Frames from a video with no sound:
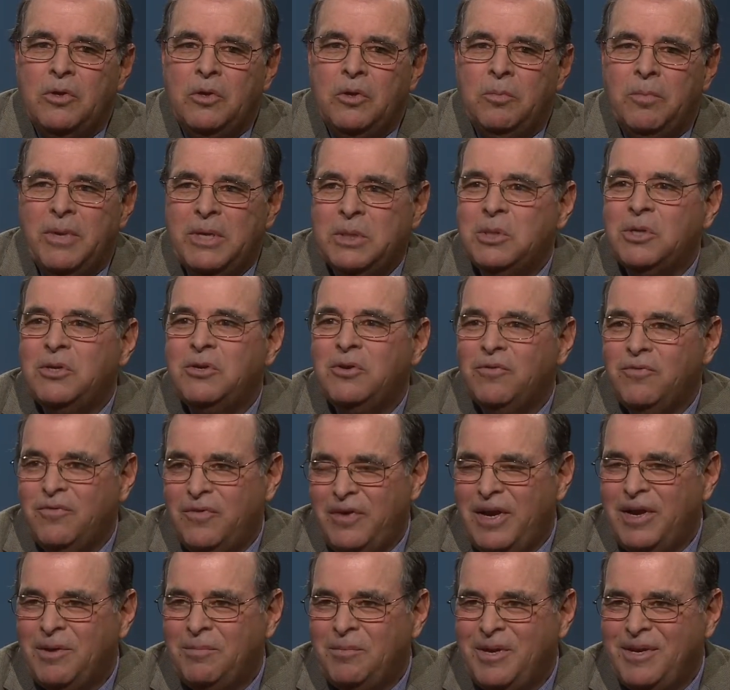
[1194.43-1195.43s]
you mentioned your
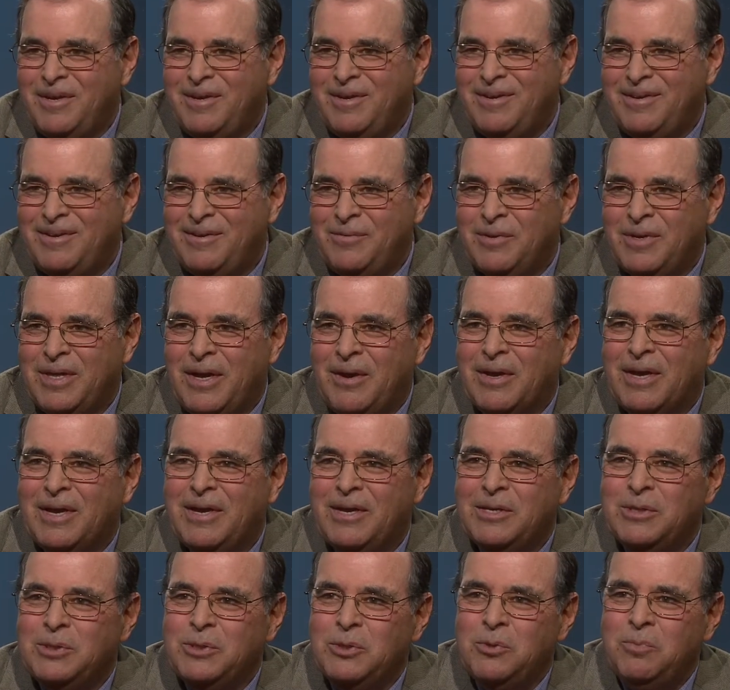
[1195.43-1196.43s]
family without
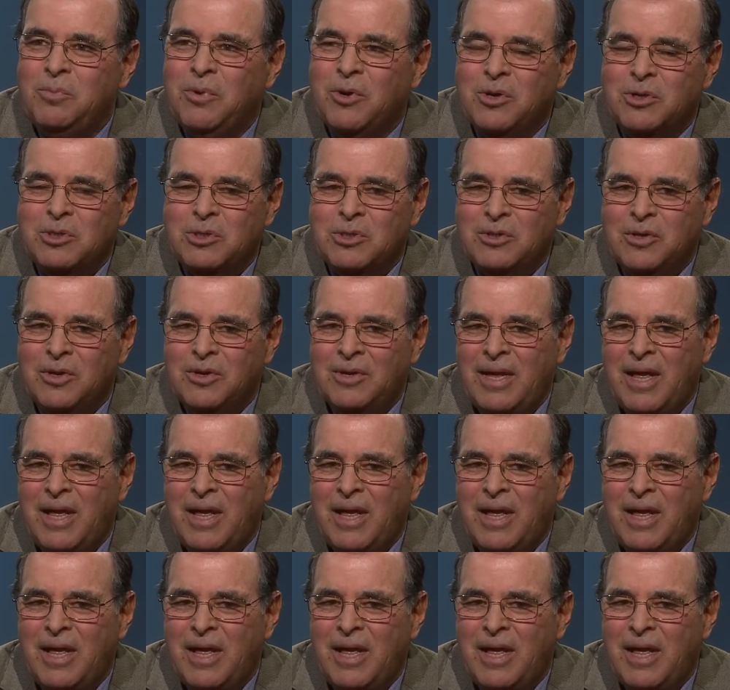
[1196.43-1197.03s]
getting too personal.